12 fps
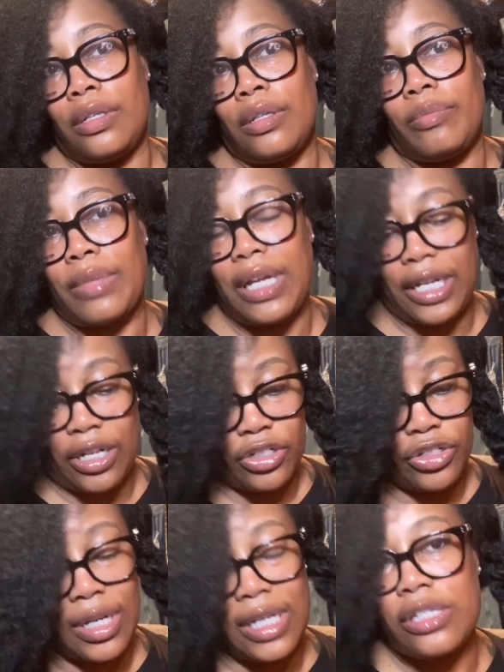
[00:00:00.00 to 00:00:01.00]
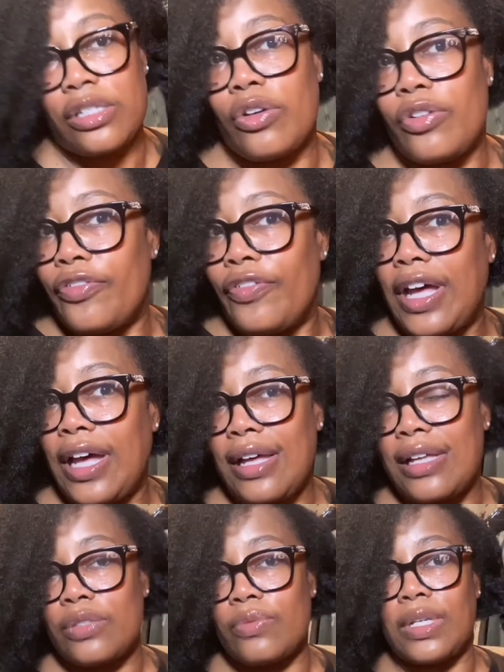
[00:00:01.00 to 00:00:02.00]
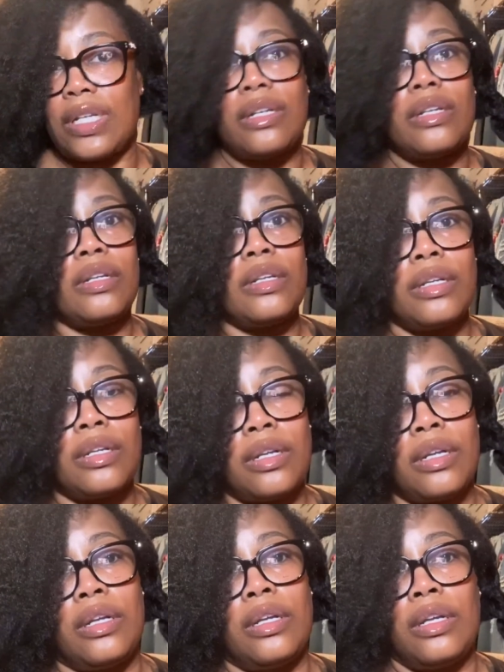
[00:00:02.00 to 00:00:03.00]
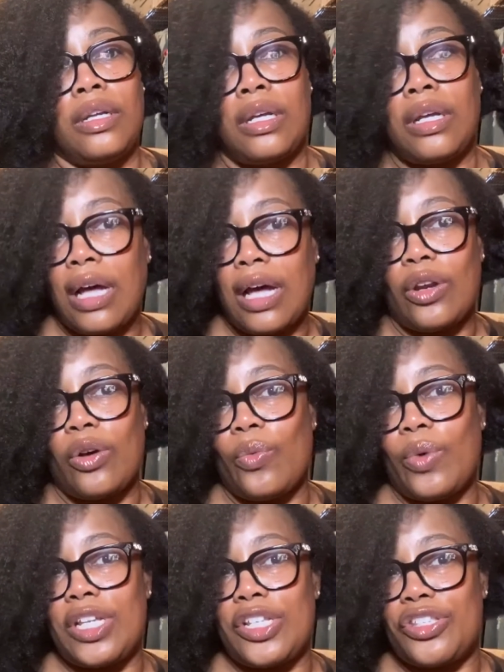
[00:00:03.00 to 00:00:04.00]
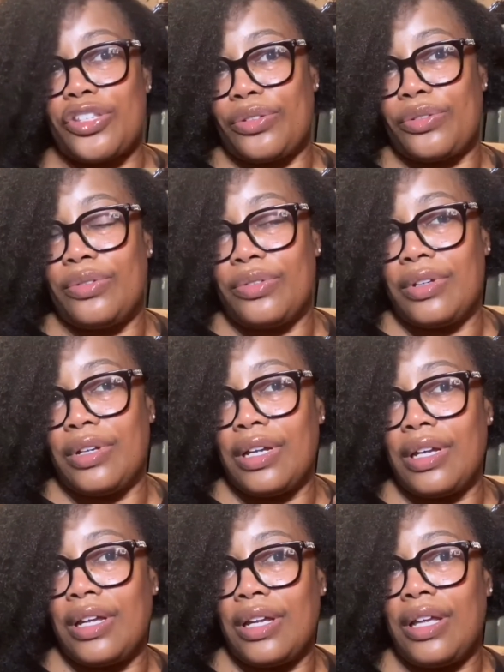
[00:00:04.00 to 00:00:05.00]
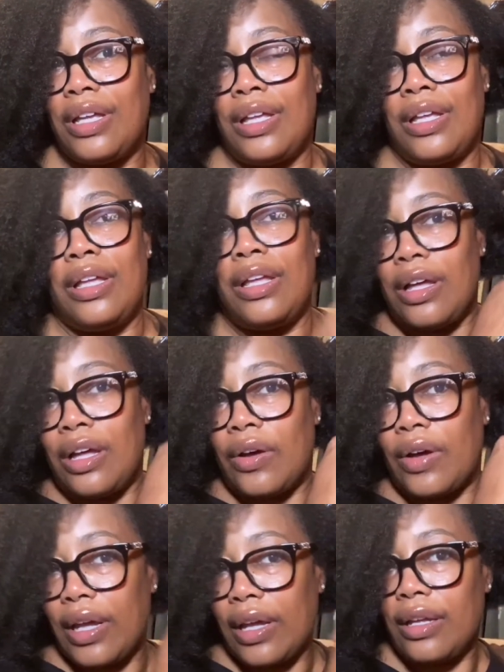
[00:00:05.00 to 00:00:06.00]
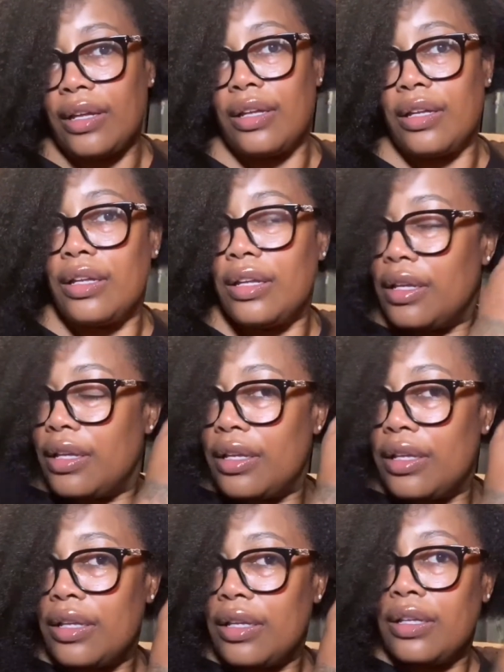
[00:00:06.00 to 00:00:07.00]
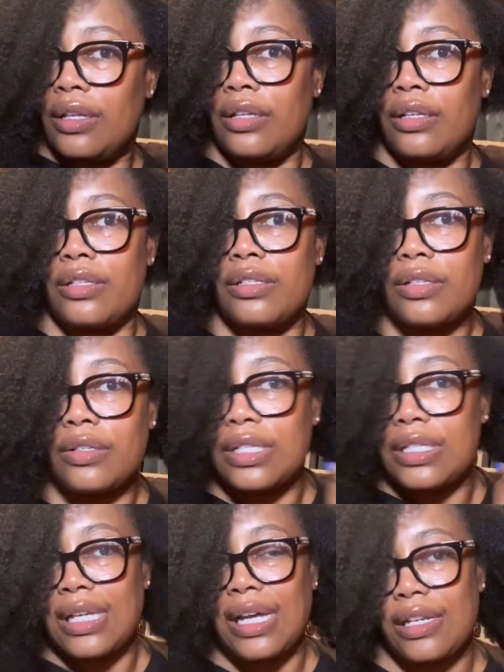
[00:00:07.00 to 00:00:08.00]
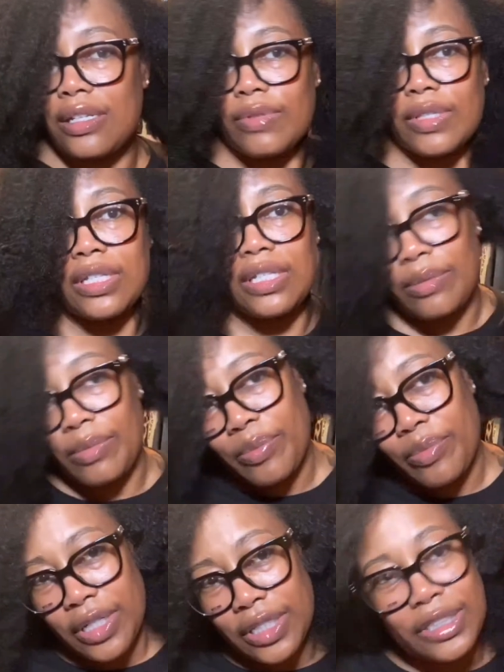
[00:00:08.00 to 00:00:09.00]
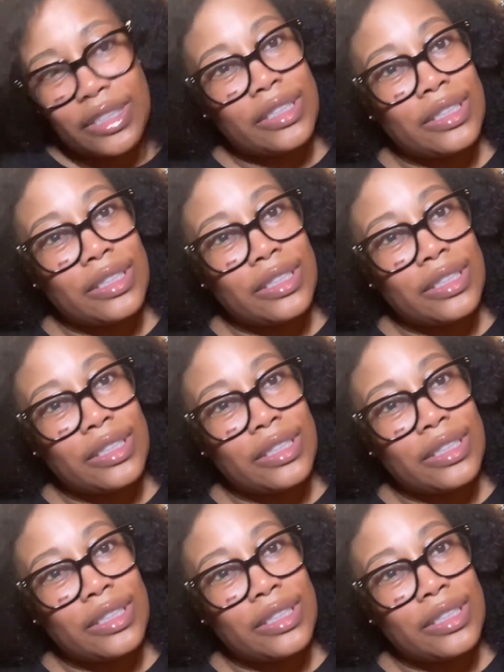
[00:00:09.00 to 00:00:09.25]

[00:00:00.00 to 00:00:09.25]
My hair dries so fast when I don't want it to. Okay. So this side is with the Denman brush.